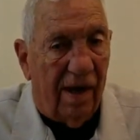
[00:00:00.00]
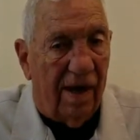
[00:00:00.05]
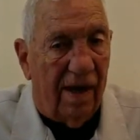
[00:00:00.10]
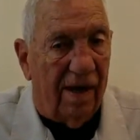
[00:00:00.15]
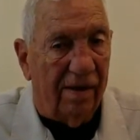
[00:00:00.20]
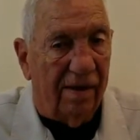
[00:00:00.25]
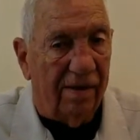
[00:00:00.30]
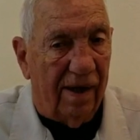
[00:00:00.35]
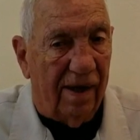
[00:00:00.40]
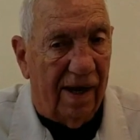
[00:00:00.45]

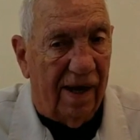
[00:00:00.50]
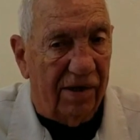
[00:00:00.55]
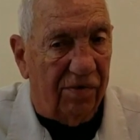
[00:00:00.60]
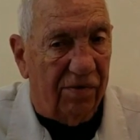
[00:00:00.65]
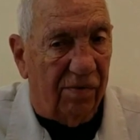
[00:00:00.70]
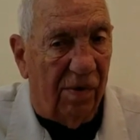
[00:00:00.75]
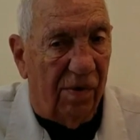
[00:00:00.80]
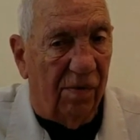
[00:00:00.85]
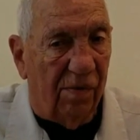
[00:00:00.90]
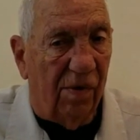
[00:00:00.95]
And
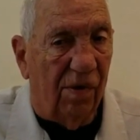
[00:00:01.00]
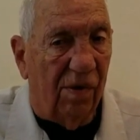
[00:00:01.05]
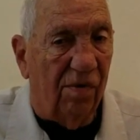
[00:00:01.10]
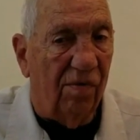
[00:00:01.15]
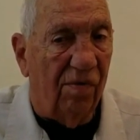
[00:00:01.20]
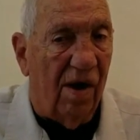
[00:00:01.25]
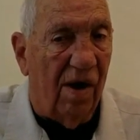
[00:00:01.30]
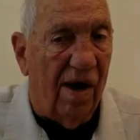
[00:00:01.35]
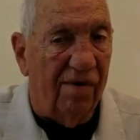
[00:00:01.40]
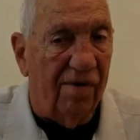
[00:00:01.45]
as we
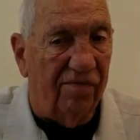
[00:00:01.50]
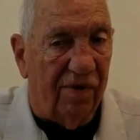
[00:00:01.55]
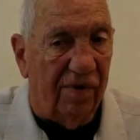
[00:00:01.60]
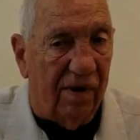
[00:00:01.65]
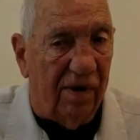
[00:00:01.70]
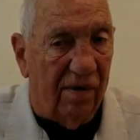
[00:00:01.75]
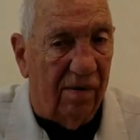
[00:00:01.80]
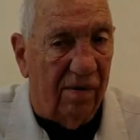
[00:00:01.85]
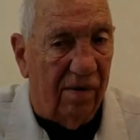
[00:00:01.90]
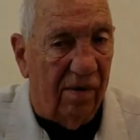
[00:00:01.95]
were
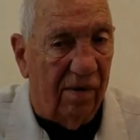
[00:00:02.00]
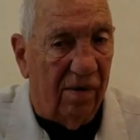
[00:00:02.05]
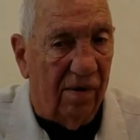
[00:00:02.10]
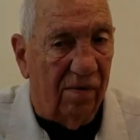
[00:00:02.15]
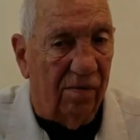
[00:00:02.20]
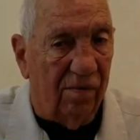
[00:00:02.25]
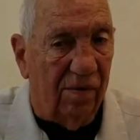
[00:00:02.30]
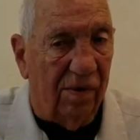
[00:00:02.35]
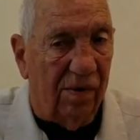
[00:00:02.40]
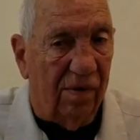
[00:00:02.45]
arriving,
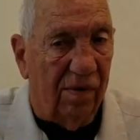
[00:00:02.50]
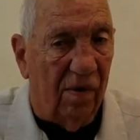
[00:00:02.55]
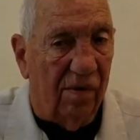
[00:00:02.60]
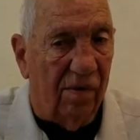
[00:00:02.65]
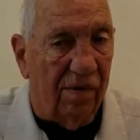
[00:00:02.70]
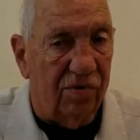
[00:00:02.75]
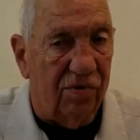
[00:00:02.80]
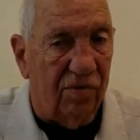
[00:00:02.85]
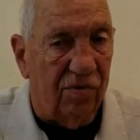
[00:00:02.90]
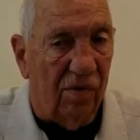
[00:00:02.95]
we
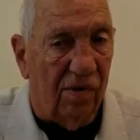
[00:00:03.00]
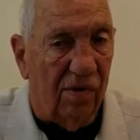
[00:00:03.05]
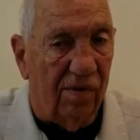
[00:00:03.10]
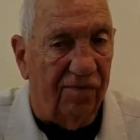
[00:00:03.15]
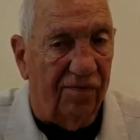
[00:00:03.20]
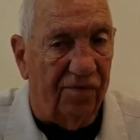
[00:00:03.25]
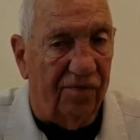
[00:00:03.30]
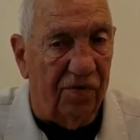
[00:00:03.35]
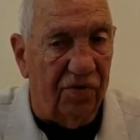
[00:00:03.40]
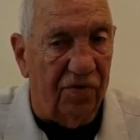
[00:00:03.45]
noticed
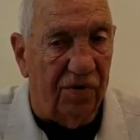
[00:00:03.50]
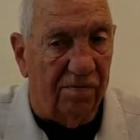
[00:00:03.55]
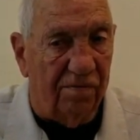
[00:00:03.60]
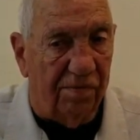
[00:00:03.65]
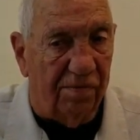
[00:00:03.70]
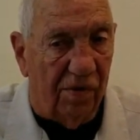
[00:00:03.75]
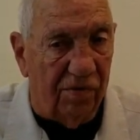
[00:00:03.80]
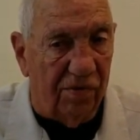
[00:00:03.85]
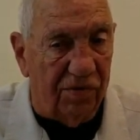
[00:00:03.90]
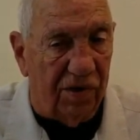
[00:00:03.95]
all the
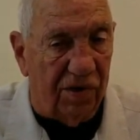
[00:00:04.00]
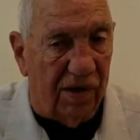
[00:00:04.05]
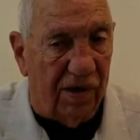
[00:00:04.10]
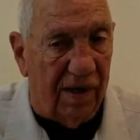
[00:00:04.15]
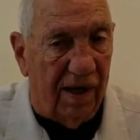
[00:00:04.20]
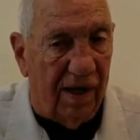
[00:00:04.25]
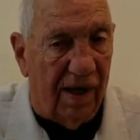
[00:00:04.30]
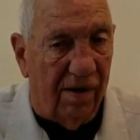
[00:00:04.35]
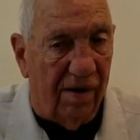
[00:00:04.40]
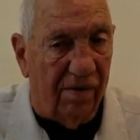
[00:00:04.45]
fishing boats in
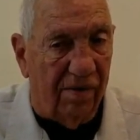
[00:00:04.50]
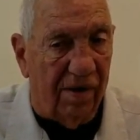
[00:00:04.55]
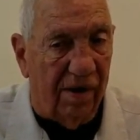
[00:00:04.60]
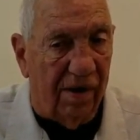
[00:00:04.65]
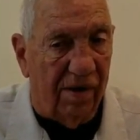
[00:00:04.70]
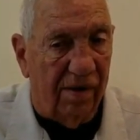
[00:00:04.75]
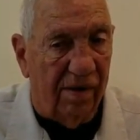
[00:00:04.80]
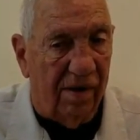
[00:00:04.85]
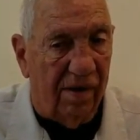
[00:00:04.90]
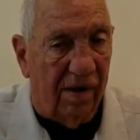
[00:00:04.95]
the
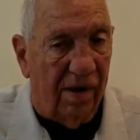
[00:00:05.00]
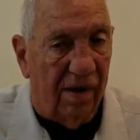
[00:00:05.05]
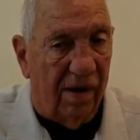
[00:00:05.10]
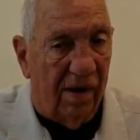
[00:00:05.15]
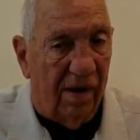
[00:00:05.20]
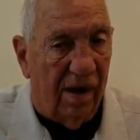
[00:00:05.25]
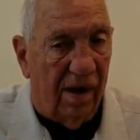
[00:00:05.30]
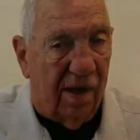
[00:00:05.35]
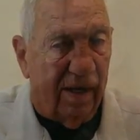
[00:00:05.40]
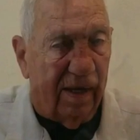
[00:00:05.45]
area,
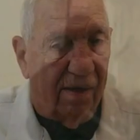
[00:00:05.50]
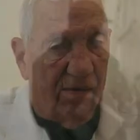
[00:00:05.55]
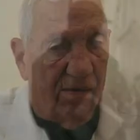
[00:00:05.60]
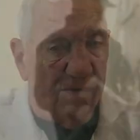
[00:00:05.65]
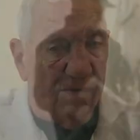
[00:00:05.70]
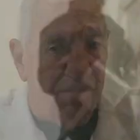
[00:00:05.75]
and